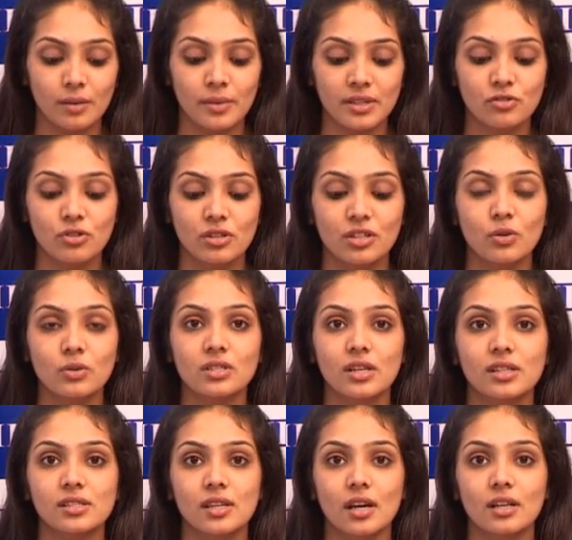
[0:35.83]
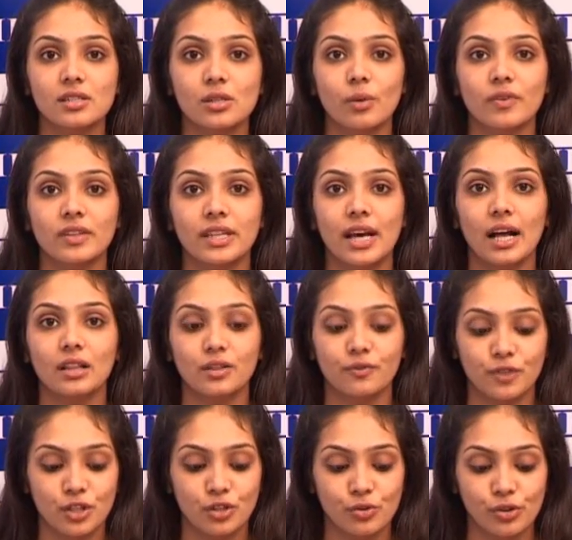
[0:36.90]
amid renewed concerns over the health
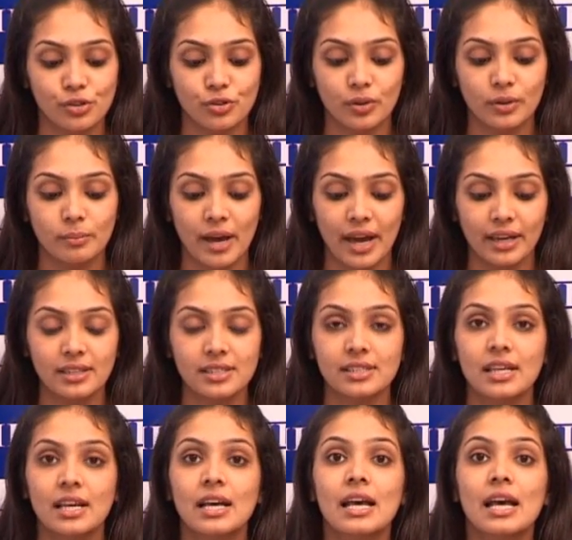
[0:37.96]
of the Eurozone banks,